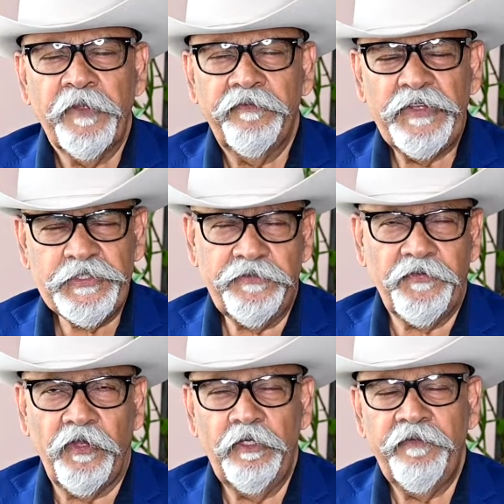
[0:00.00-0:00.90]
First of
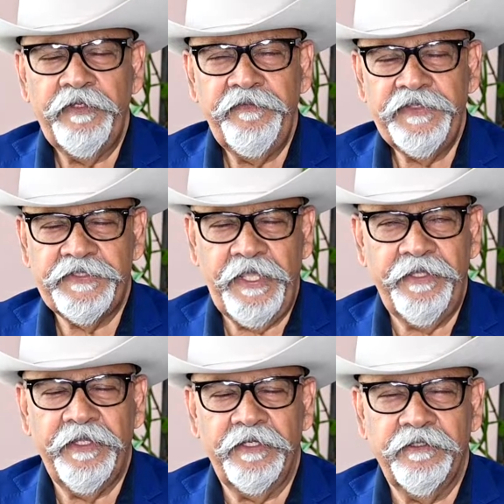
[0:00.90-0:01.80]
all, when we say
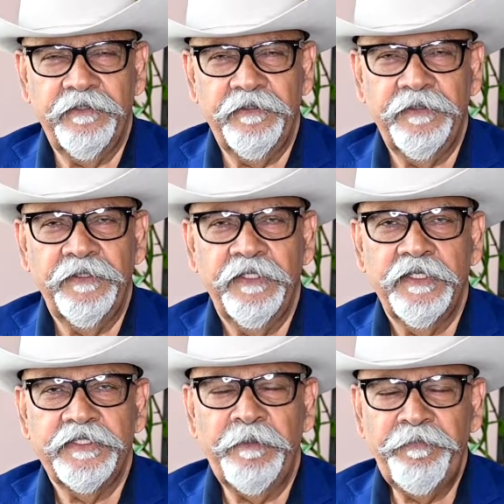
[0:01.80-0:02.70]
that
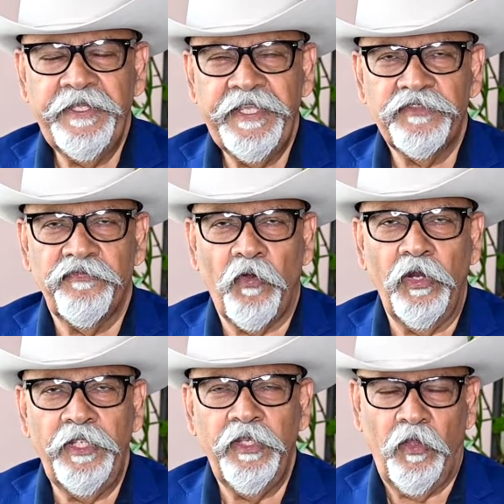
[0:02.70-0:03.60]
something is
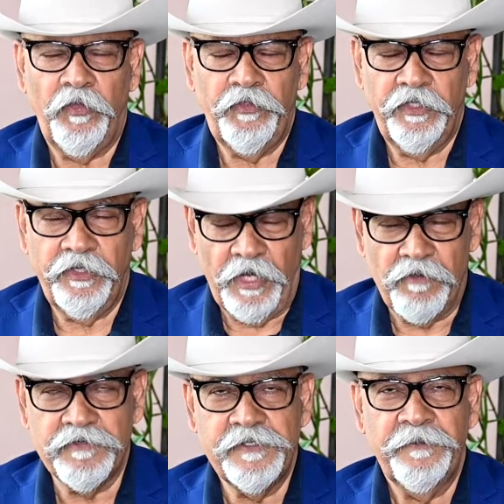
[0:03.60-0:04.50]
falling on the
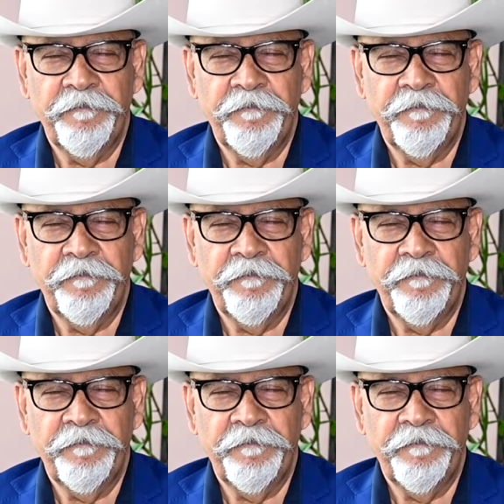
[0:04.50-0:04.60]
ground,